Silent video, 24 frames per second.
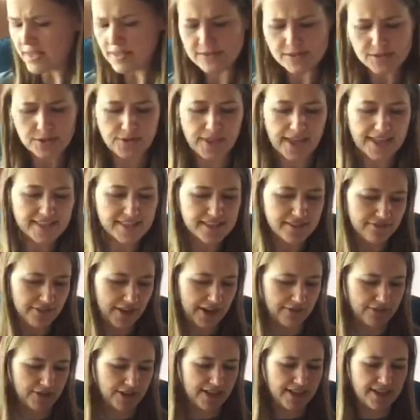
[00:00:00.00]
So that's a
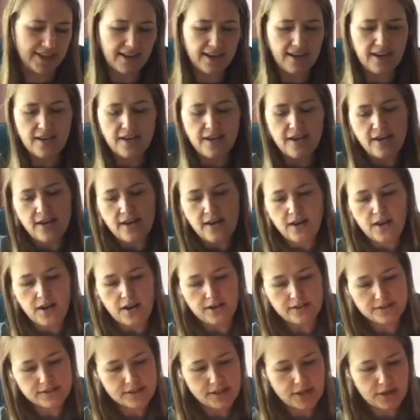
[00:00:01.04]
favorite.
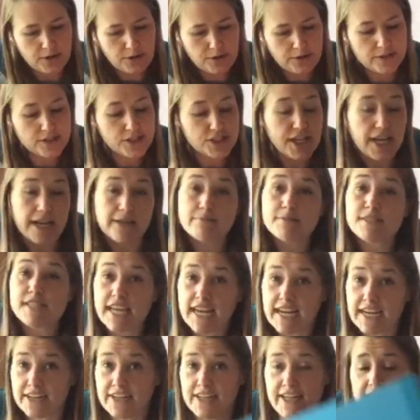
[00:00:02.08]
Also, James
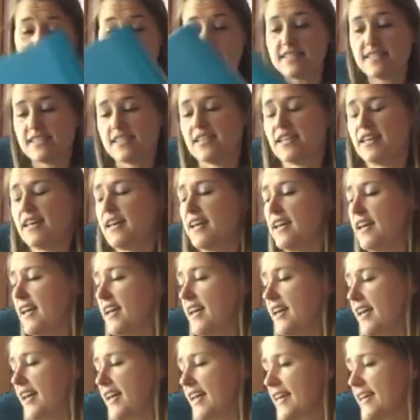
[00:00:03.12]
Herriot,
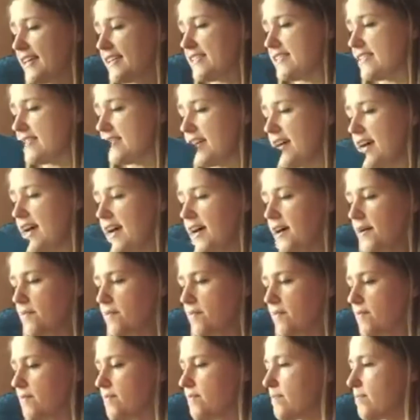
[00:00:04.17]
his
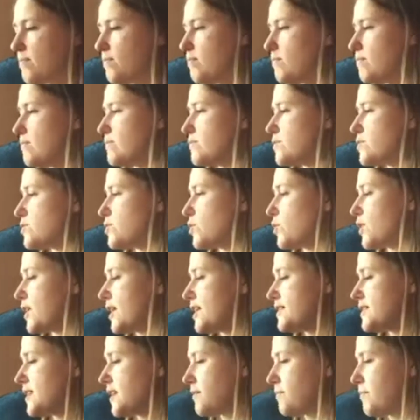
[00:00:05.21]
um,
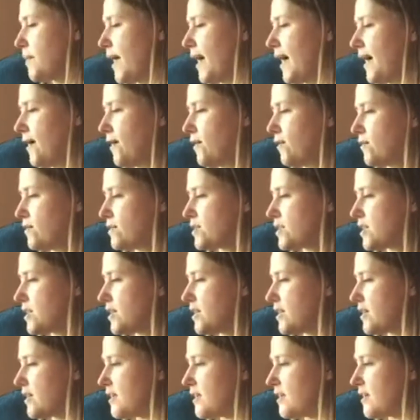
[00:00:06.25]
stories about
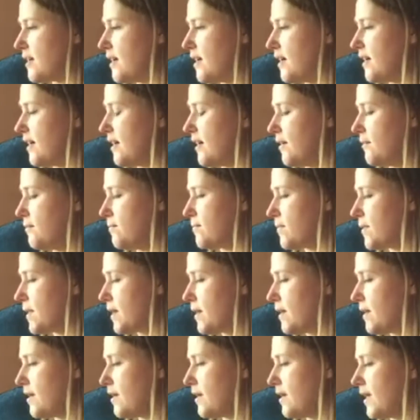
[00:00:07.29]
um,
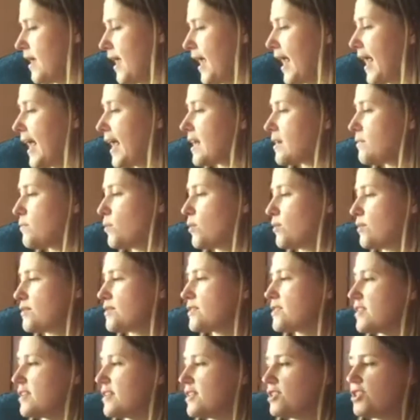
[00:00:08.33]

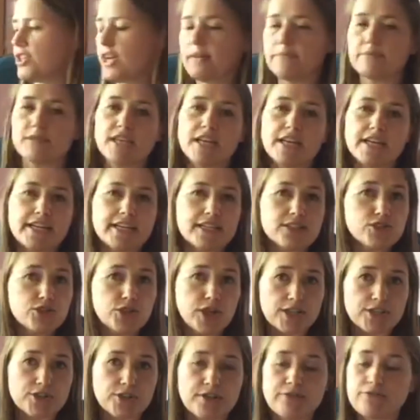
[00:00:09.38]
Animals, the James Herriot
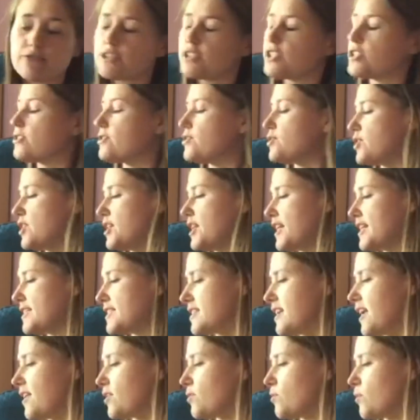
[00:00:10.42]
Treasury for Children, is
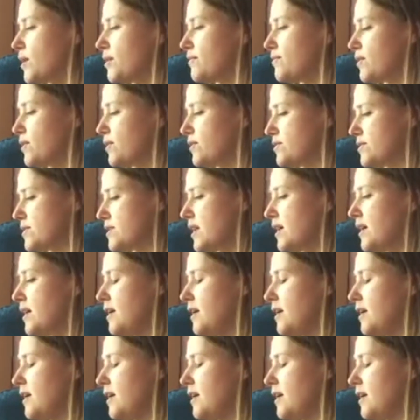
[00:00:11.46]
another one of those